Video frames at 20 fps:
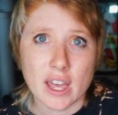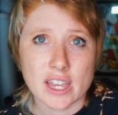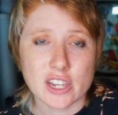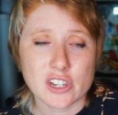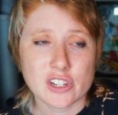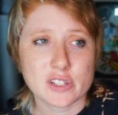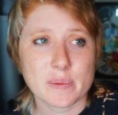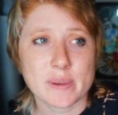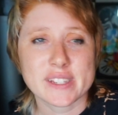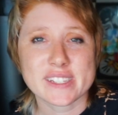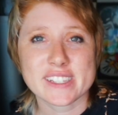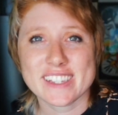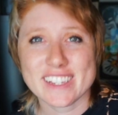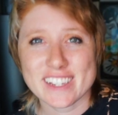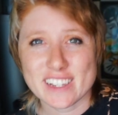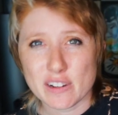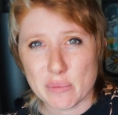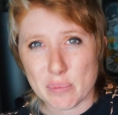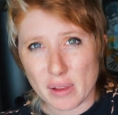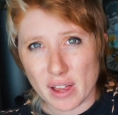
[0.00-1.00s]
You just basically
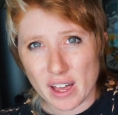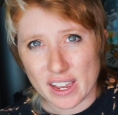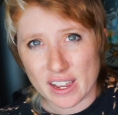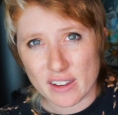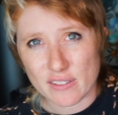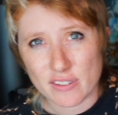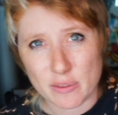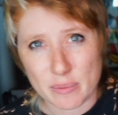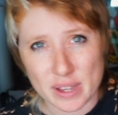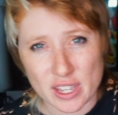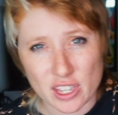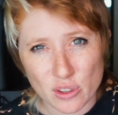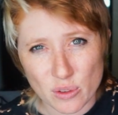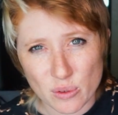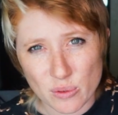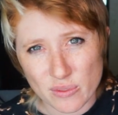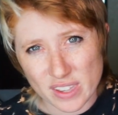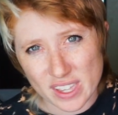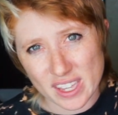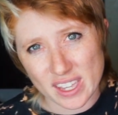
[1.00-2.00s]
need to block it from like
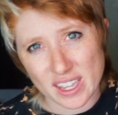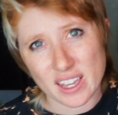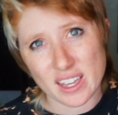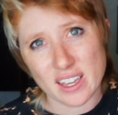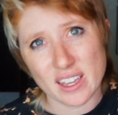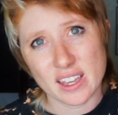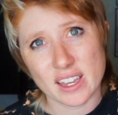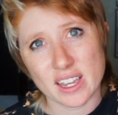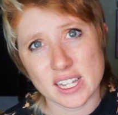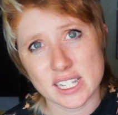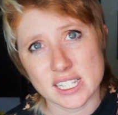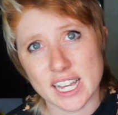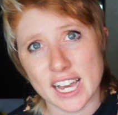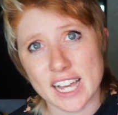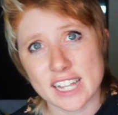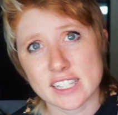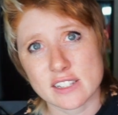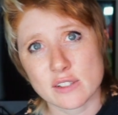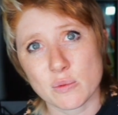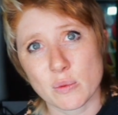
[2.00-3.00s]
UV, because
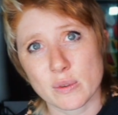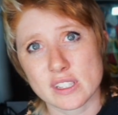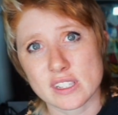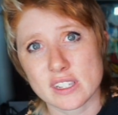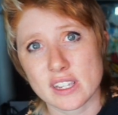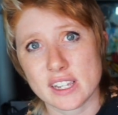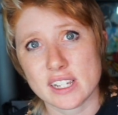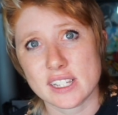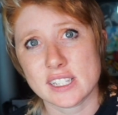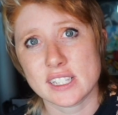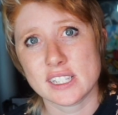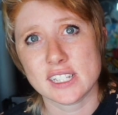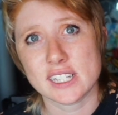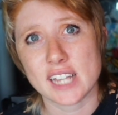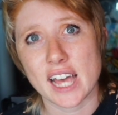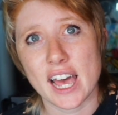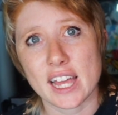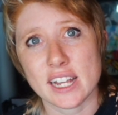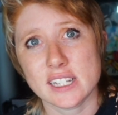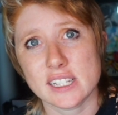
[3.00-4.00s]
that's what's gonna
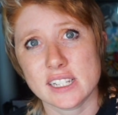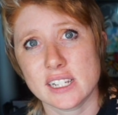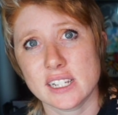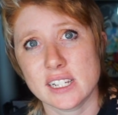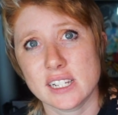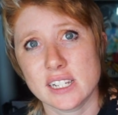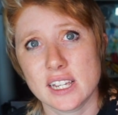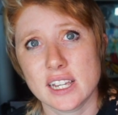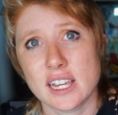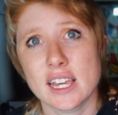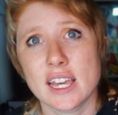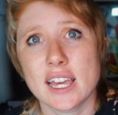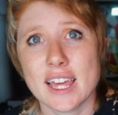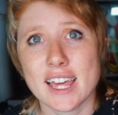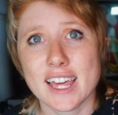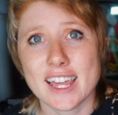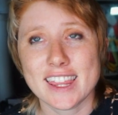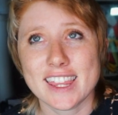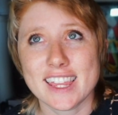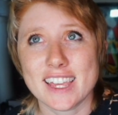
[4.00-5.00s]
set
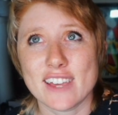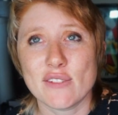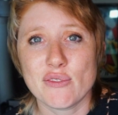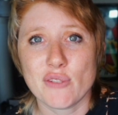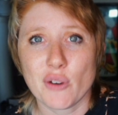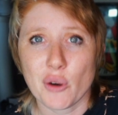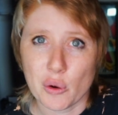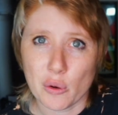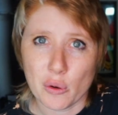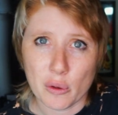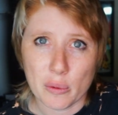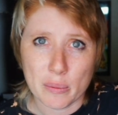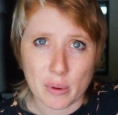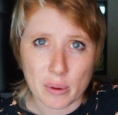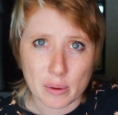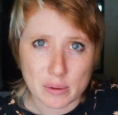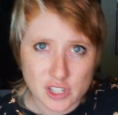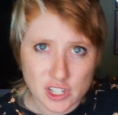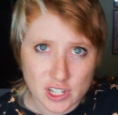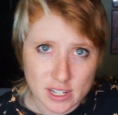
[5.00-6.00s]
the photo
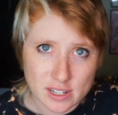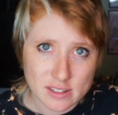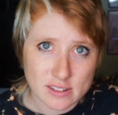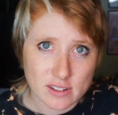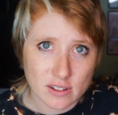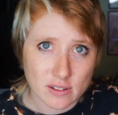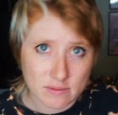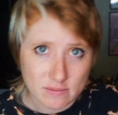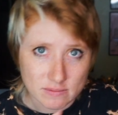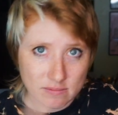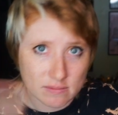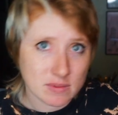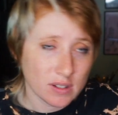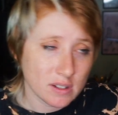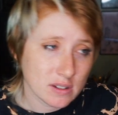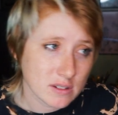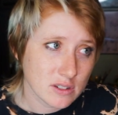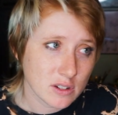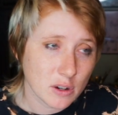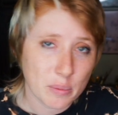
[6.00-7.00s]
emulsion. So
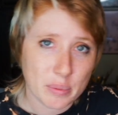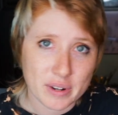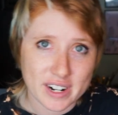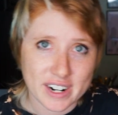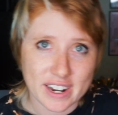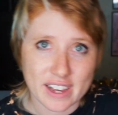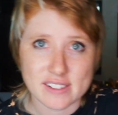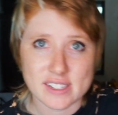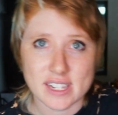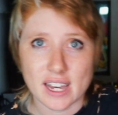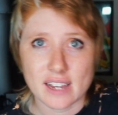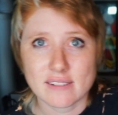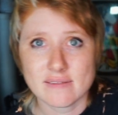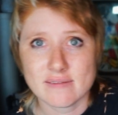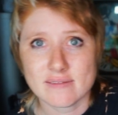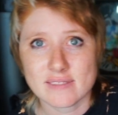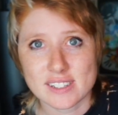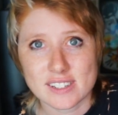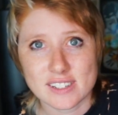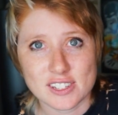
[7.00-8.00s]
don't put it outside
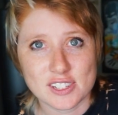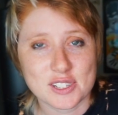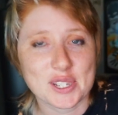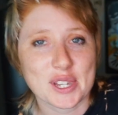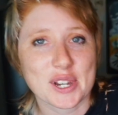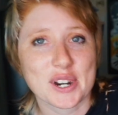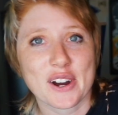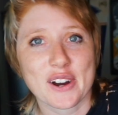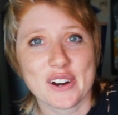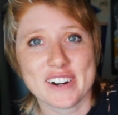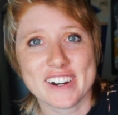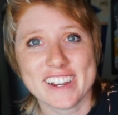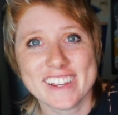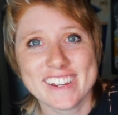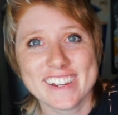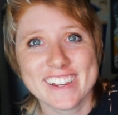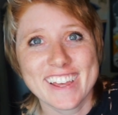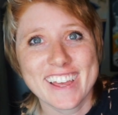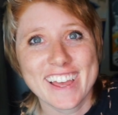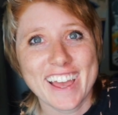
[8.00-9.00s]
because it's just gonna harden
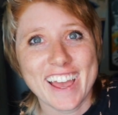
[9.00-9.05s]
it.